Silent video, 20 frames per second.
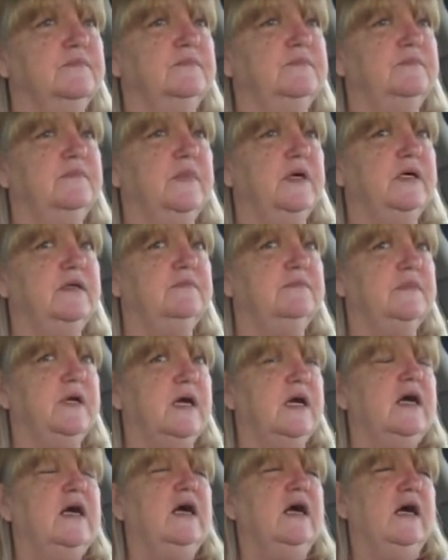But
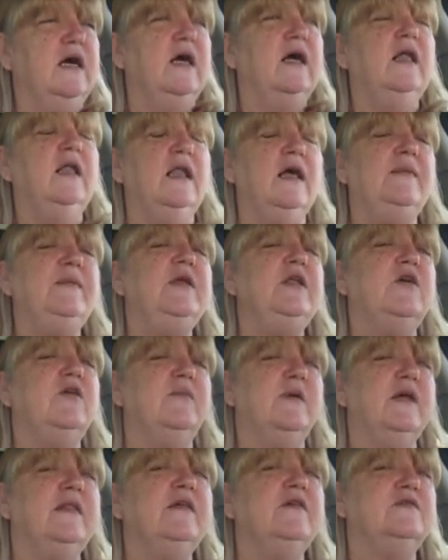let me know
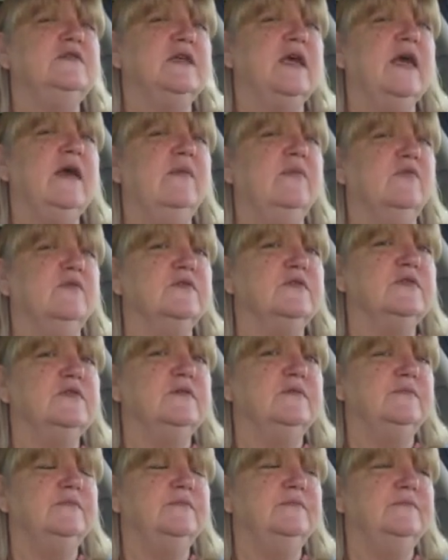about those
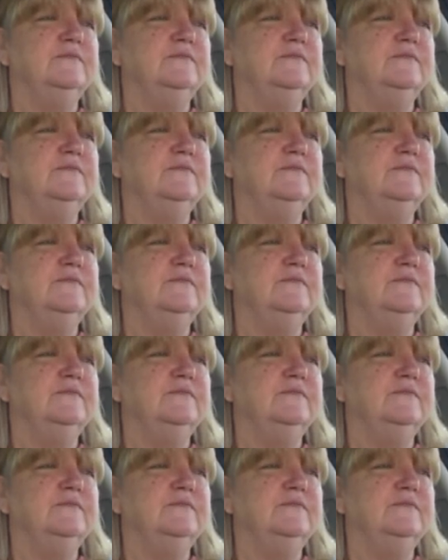cables.